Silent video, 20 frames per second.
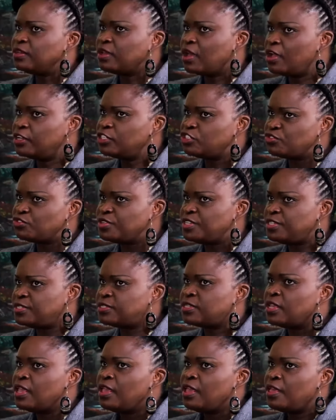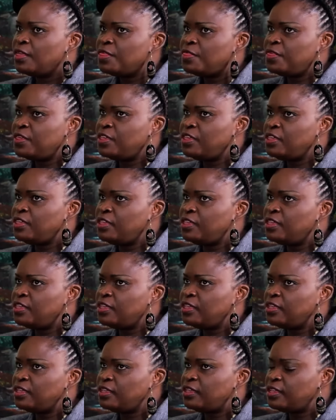the countries, the
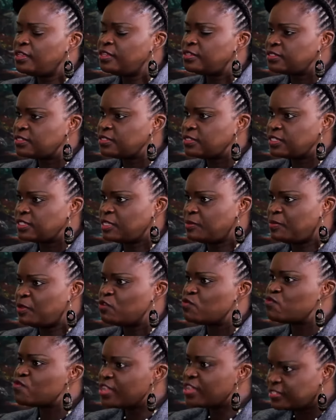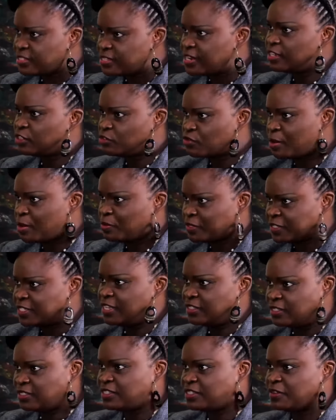ECCB resident
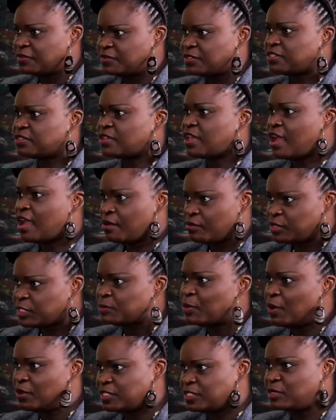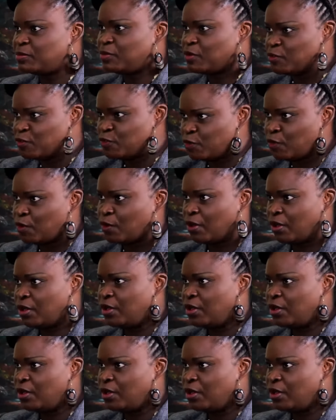representatives are responsible for?